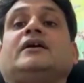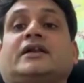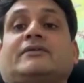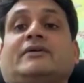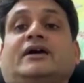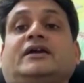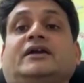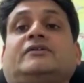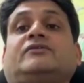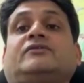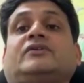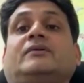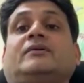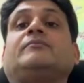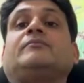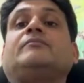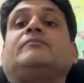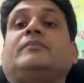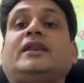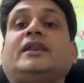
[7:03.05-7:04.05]
advise
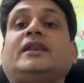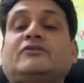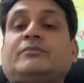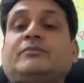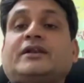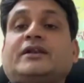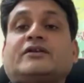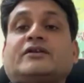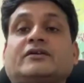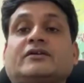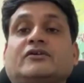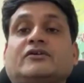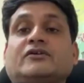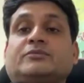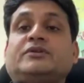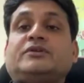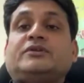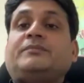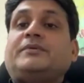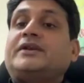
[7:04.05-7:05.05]
some management
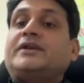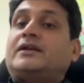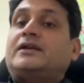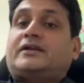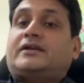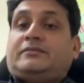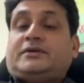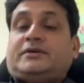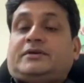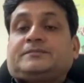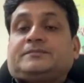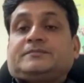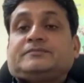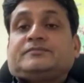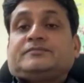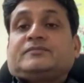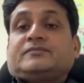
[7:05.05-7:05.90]
of the pedal edema.